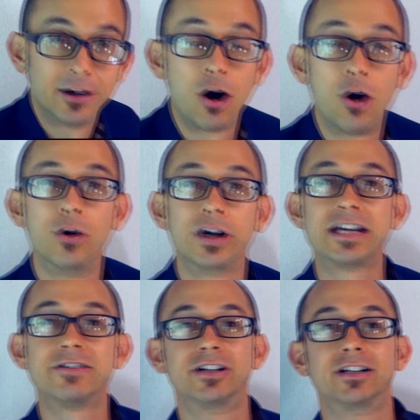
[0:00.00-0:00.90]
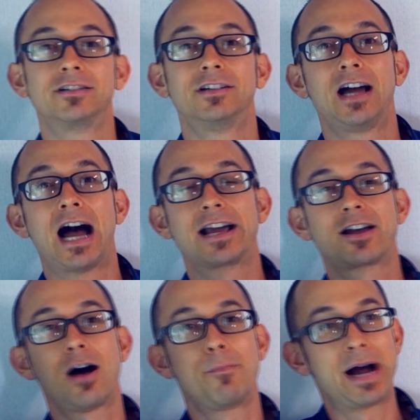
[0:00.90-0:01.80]
Oh, even, I
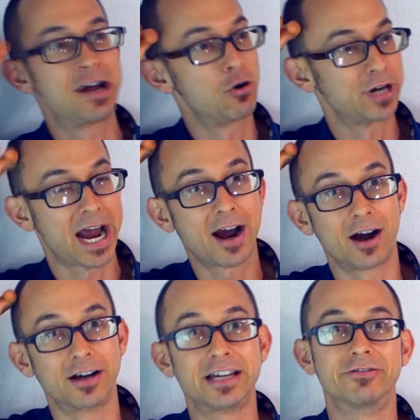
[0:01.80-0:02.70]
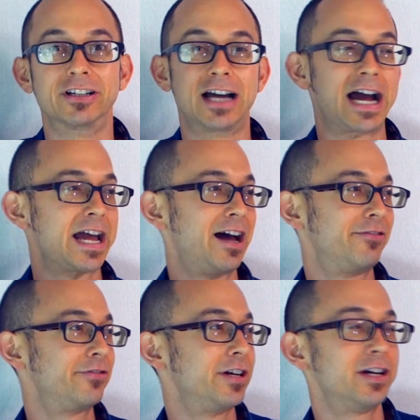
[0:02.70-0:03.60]
cut my own hair even. I
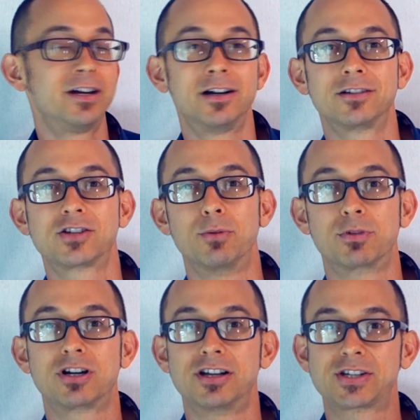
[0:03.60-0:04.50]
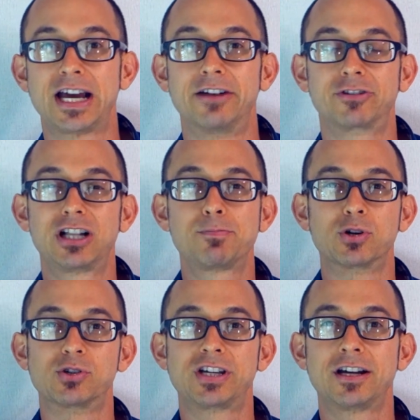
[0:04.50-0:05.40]
have a set of
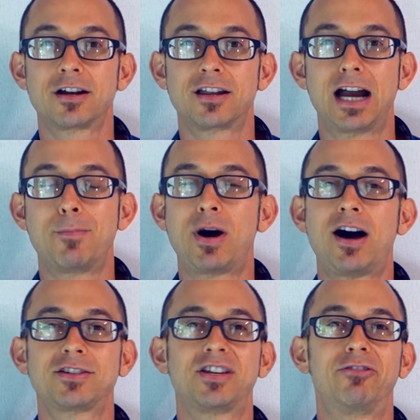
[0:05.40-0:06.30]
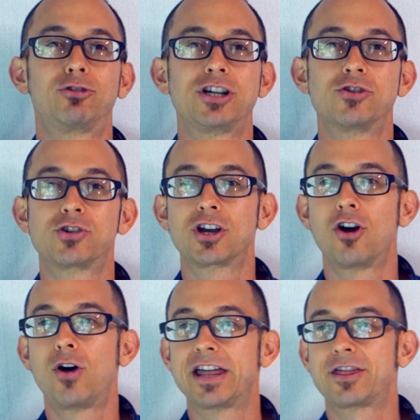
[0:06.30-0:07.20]
clippers here that I bought several years
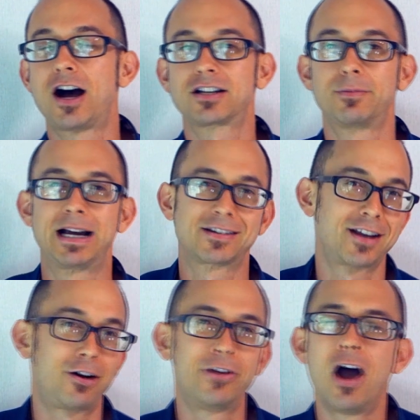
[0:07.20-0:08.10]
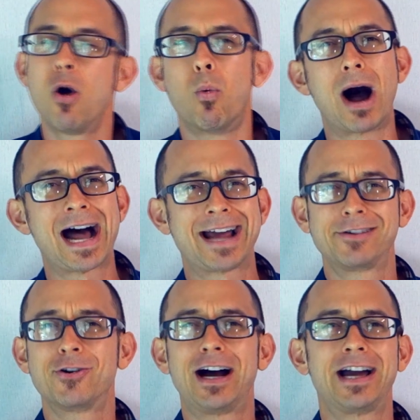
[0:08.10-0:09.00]
ago. I thought to myself, why
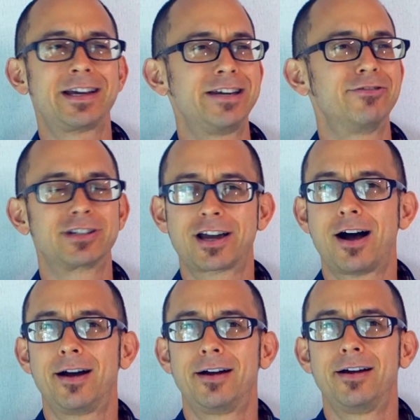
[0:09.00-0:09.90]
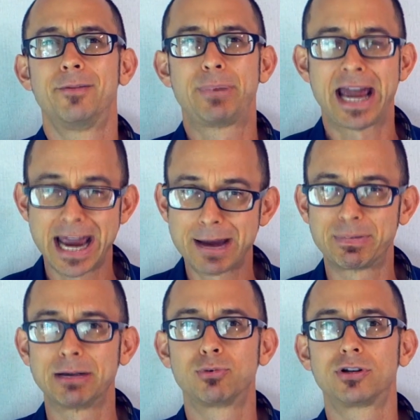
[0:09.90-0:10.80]
do I even pay
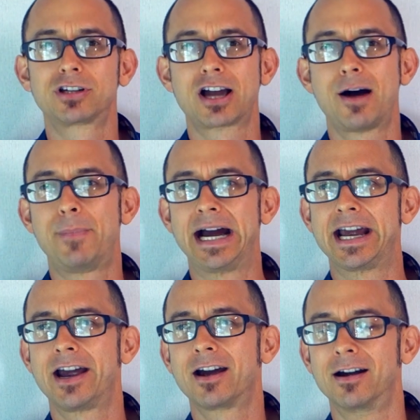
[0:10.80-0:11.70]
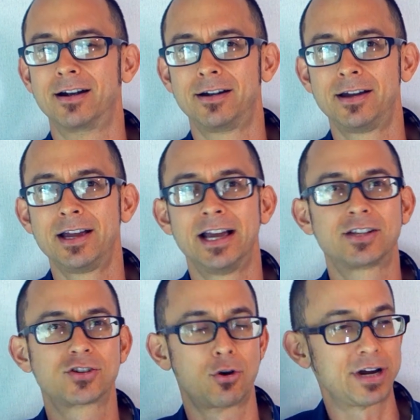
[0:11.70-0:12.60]
people to cut my hair?
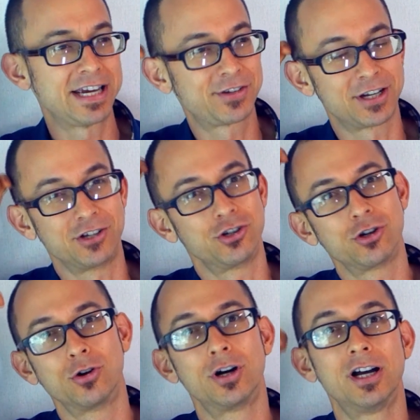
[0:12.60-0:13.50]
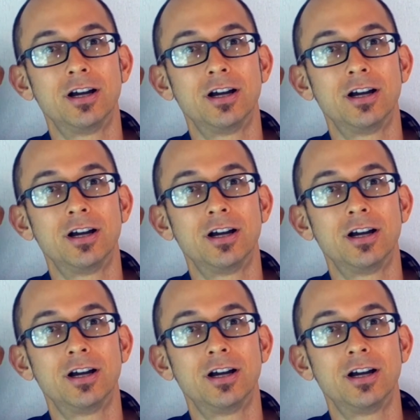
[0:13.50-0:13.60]
It's so easy to do.